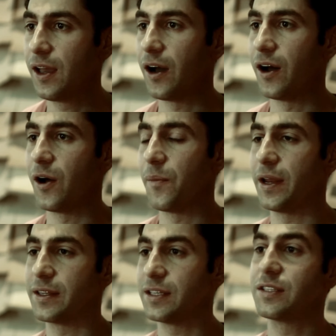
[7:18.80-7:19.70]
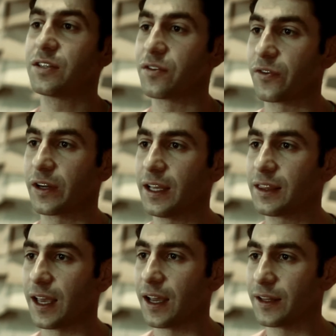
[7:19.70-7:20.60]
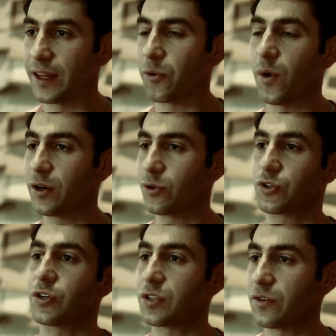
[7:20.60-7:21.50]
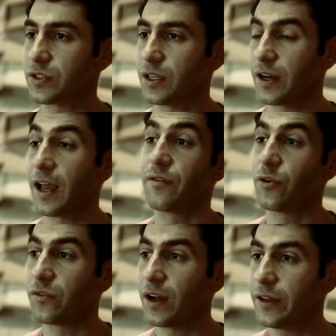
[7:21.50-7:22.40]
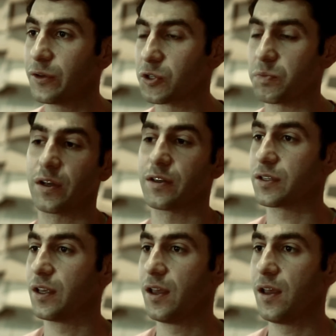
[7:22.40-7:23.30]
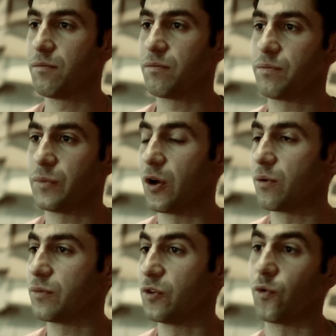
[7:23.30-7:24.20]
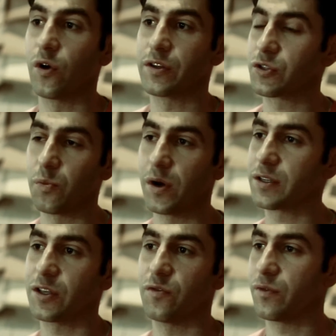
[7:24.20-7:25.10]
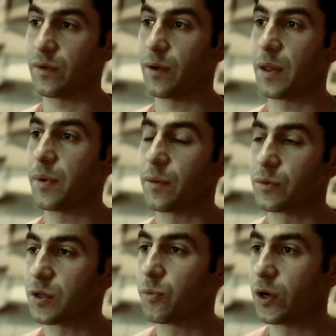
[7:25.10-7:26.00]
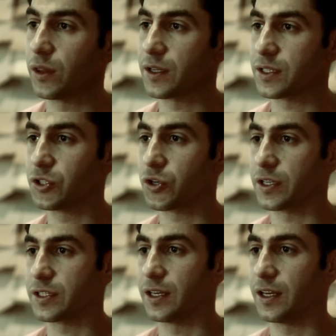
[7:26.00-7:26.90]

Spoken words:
And it's easy to forget that, and like, why do those shirts all of a sudden have no value? Just because, you know, you've worn it so much that you've maybe at some point lost interest in it.